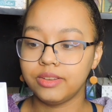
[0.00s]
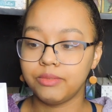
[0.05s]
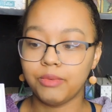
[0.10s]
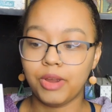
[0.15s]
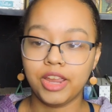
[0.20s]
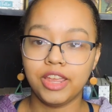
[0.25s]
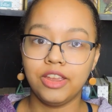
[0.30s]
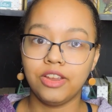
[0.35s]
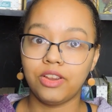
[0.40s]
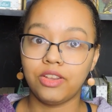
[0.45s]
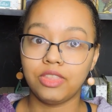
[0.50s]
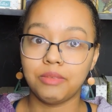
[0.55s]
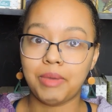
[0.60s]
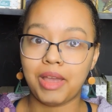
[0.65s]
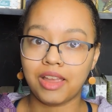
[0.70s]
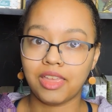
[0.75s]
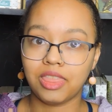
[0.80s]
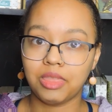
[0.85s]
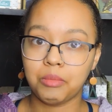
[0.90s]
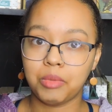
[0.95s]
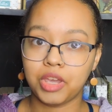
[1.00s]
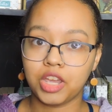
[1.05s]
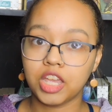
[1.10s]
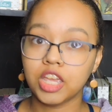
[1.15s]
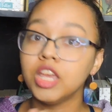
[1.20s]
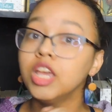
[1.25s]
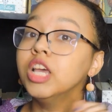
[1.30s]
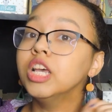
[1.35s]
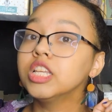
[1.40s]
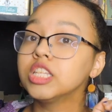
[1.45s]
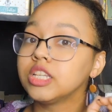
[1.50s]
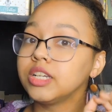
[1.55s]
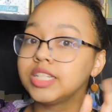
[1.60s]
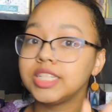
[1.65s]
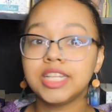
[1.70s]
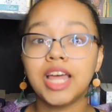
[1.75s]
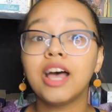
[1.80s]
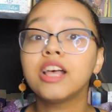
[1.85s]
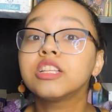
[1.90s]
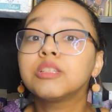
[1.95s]
right here on the back of the book. So
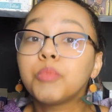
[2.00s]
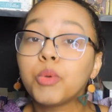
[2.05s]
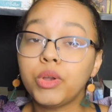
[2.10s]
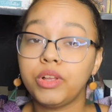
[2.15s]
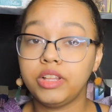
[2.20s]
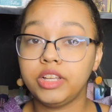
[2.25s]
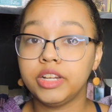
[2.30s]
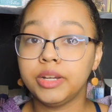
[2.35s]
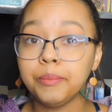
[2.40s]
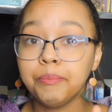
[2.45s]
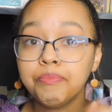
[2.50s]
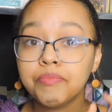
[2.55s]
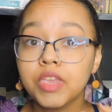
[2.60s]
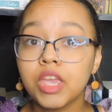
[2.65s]
it's not a spoiler.